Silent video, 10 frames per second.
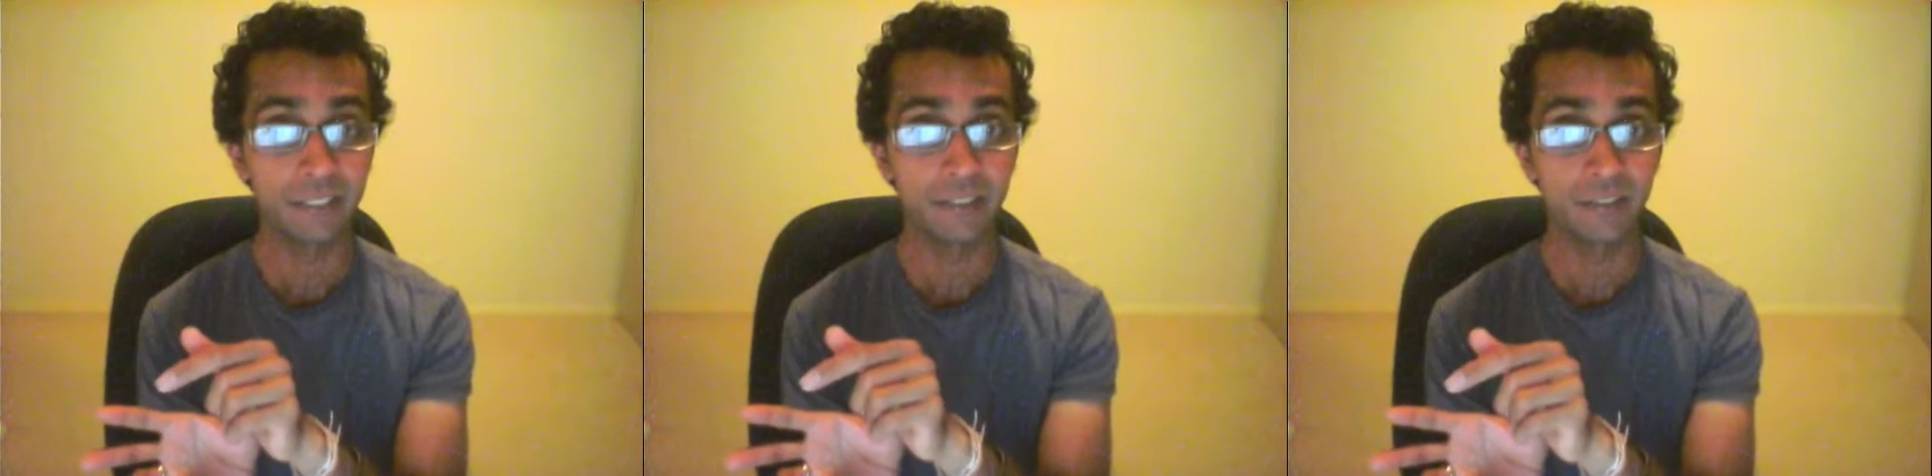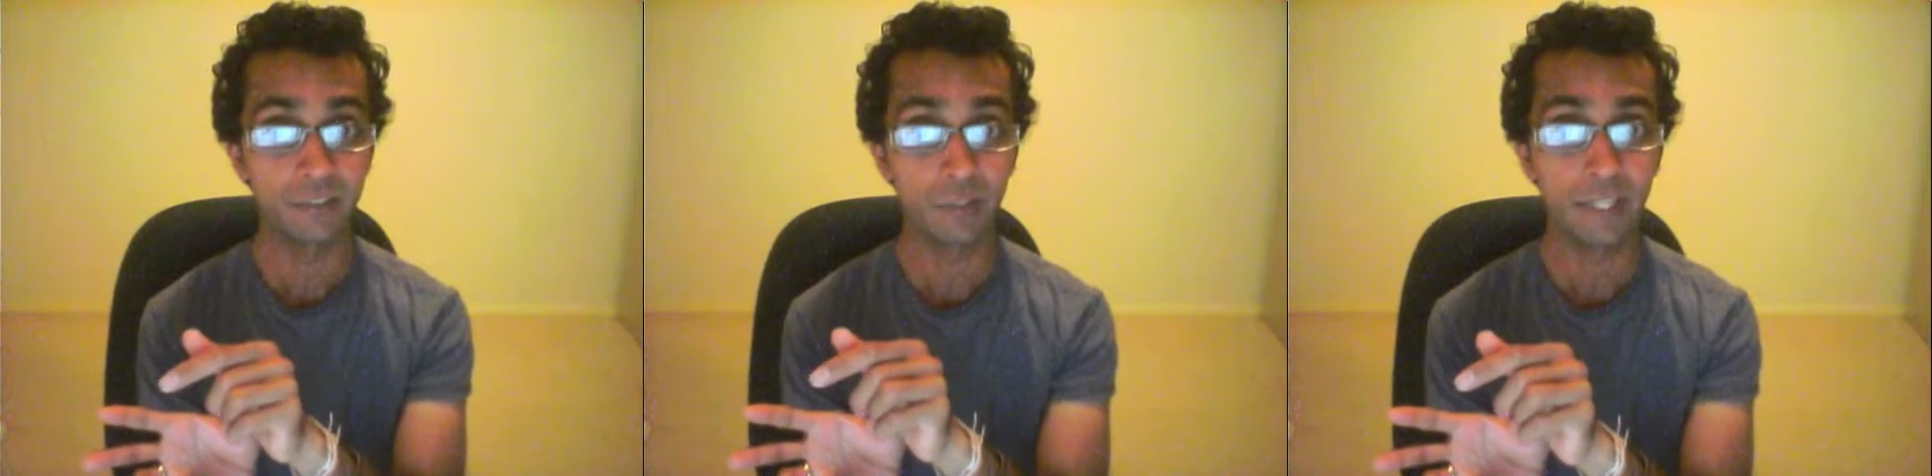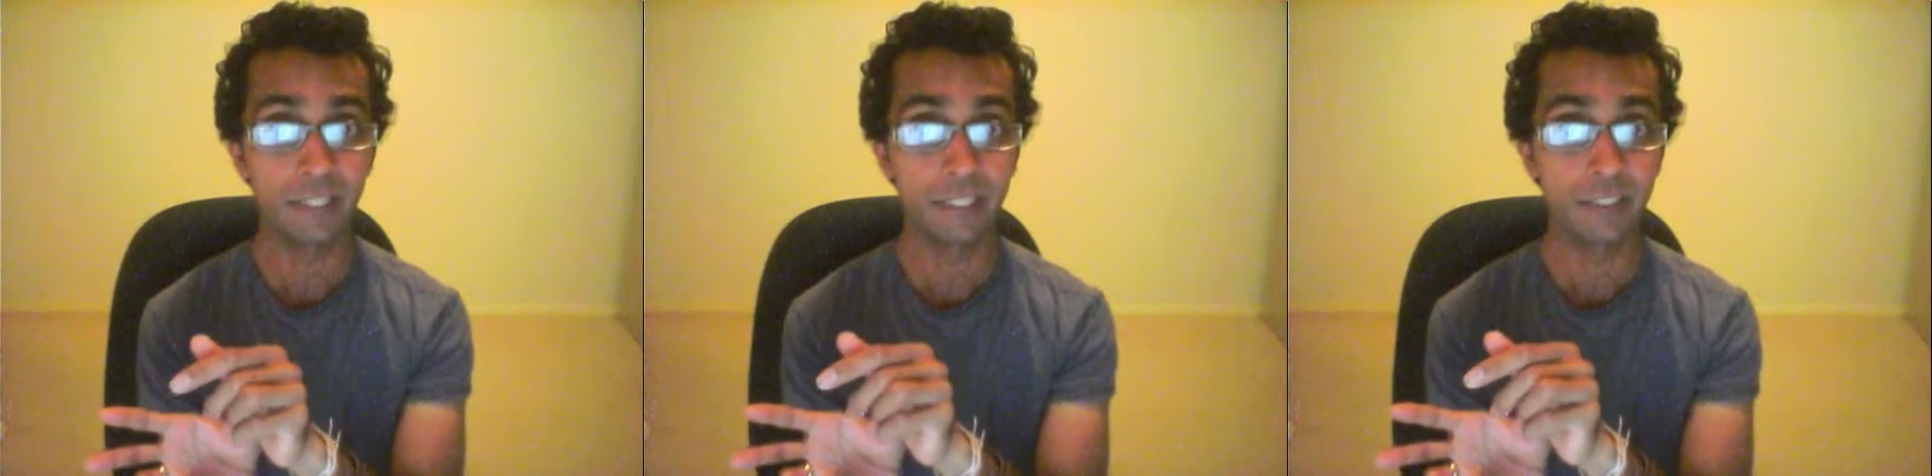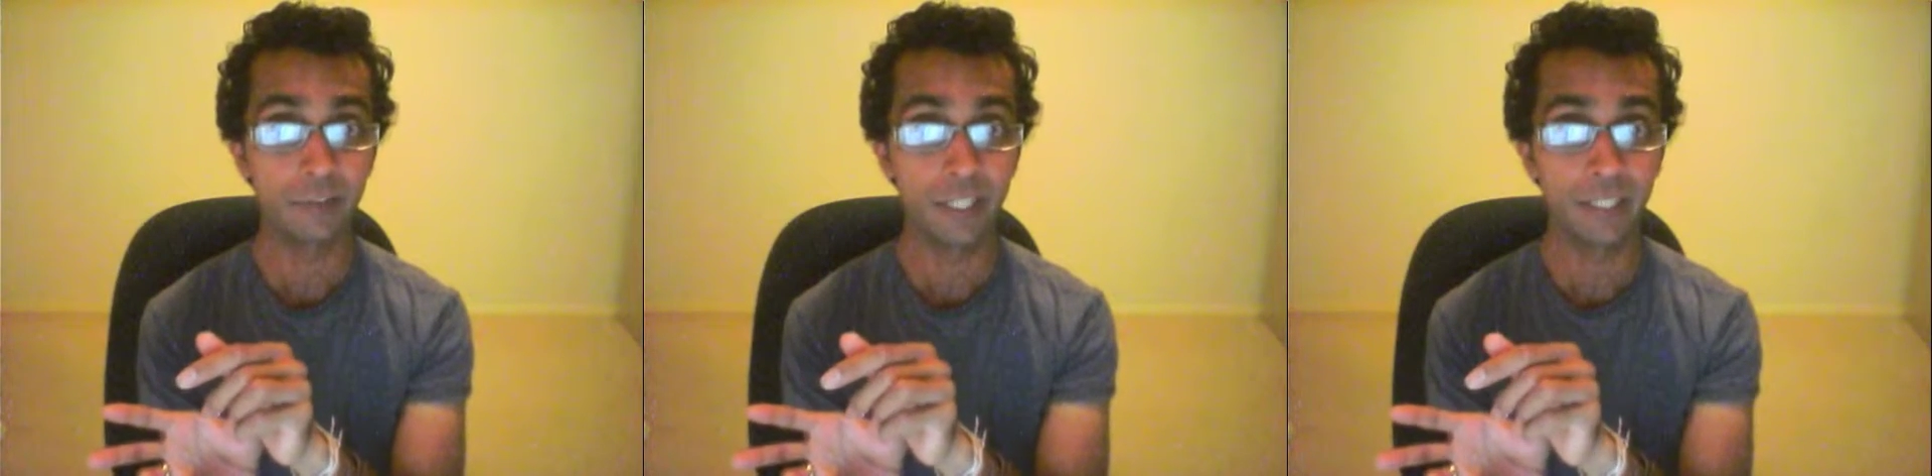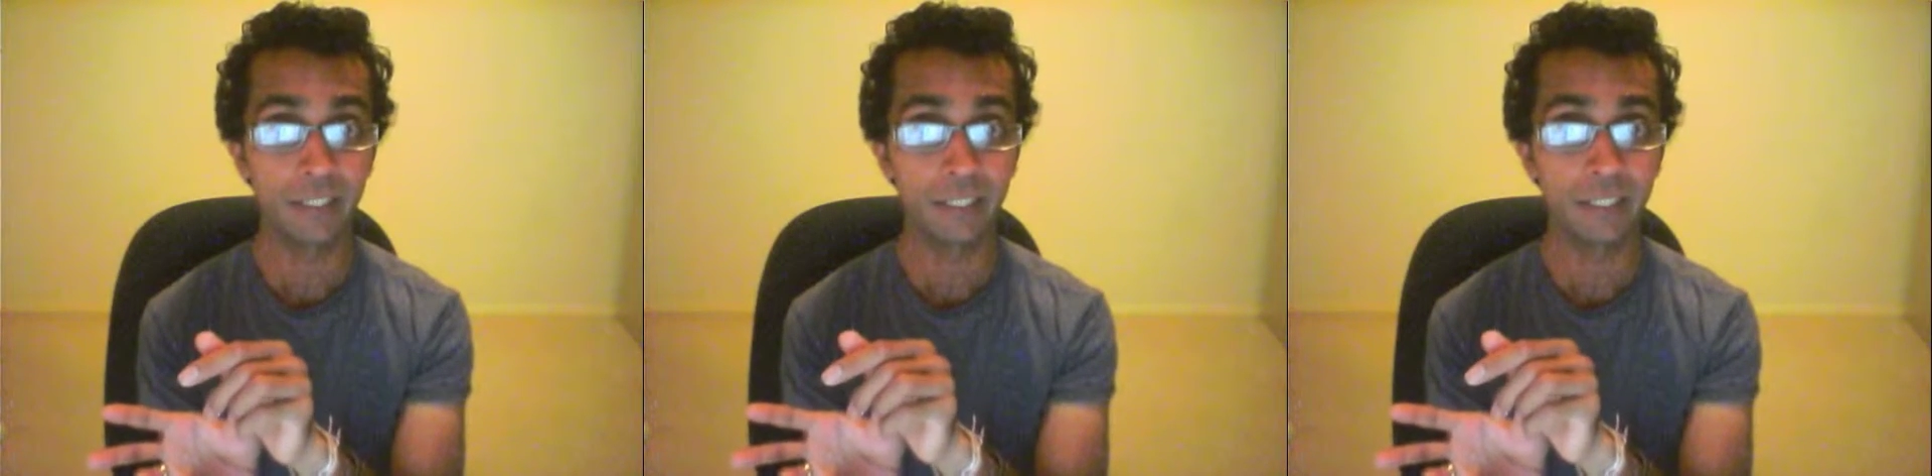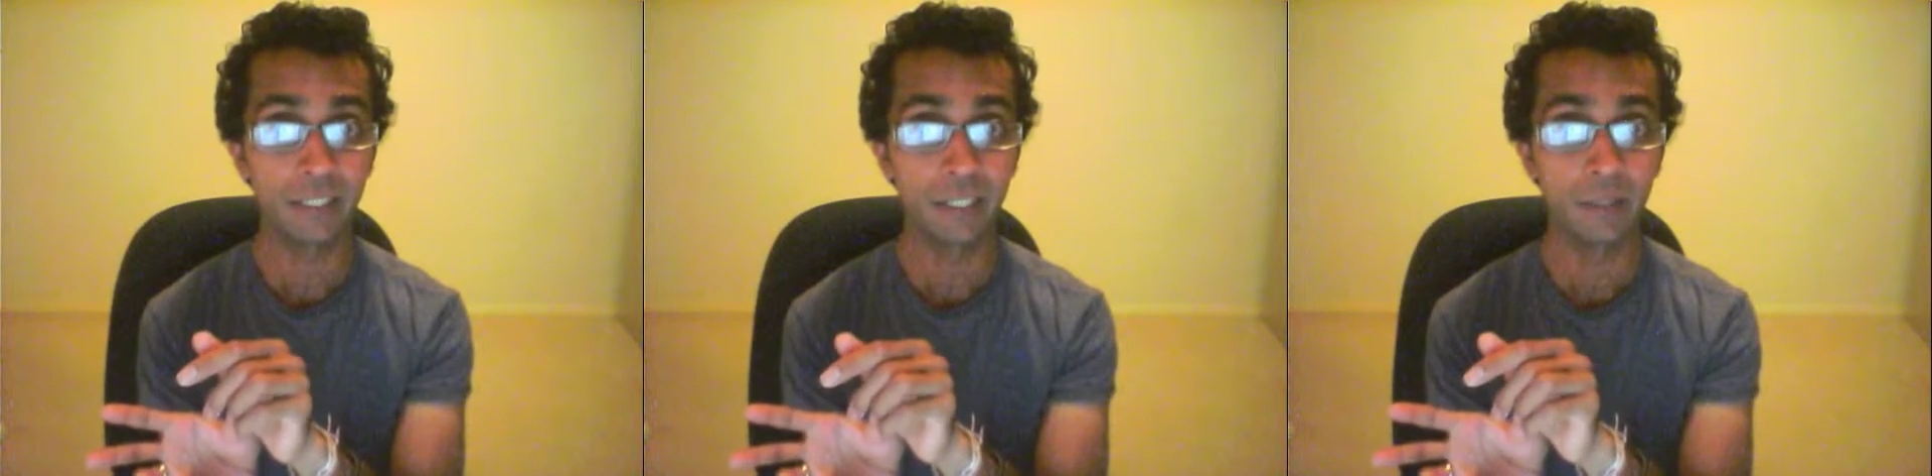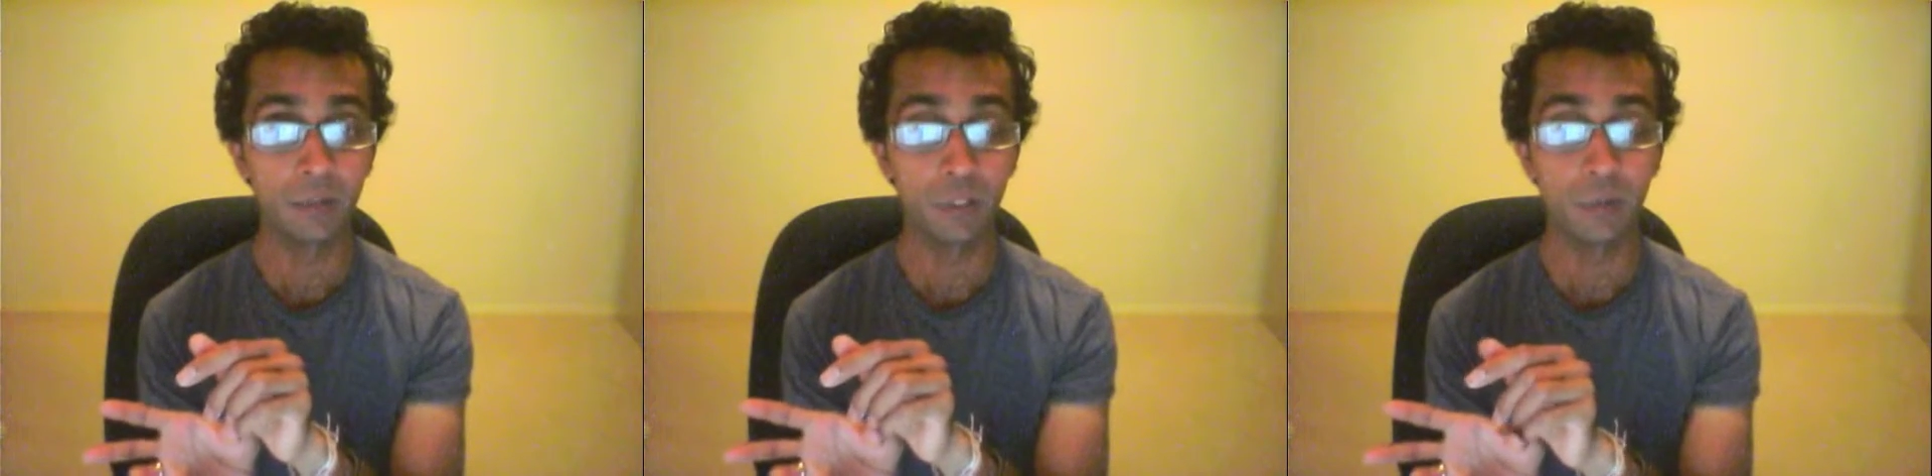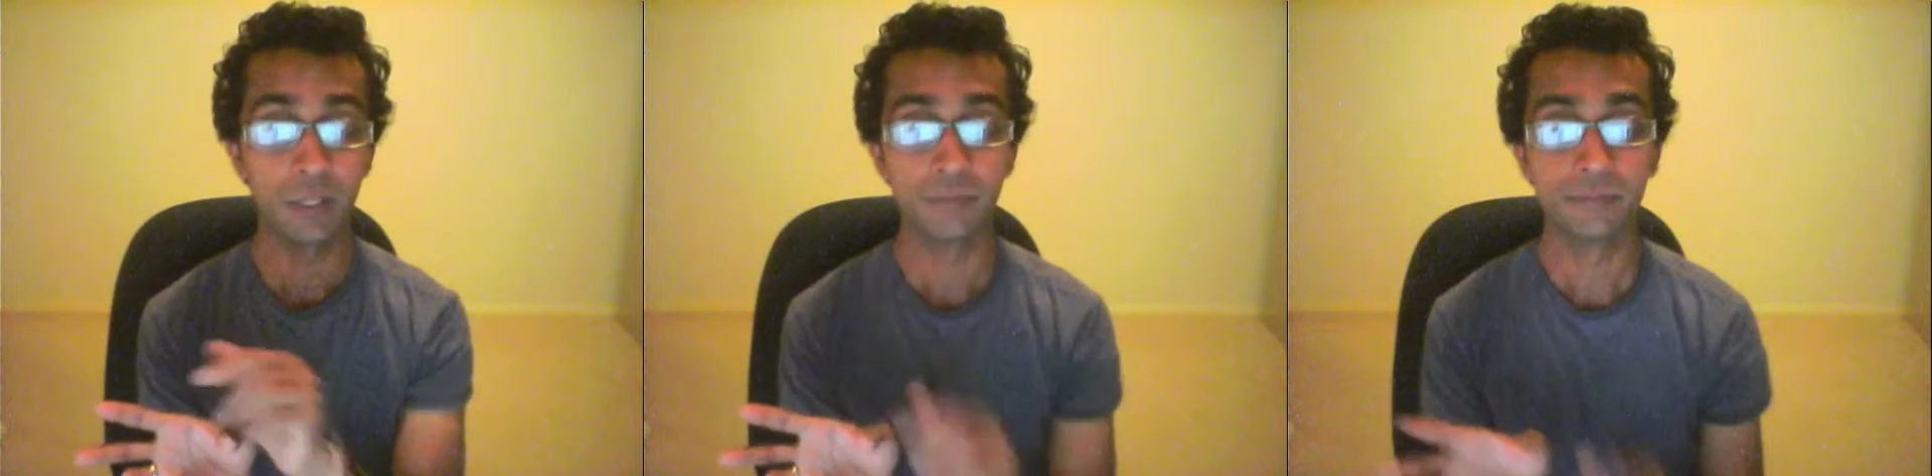it's greatly lower.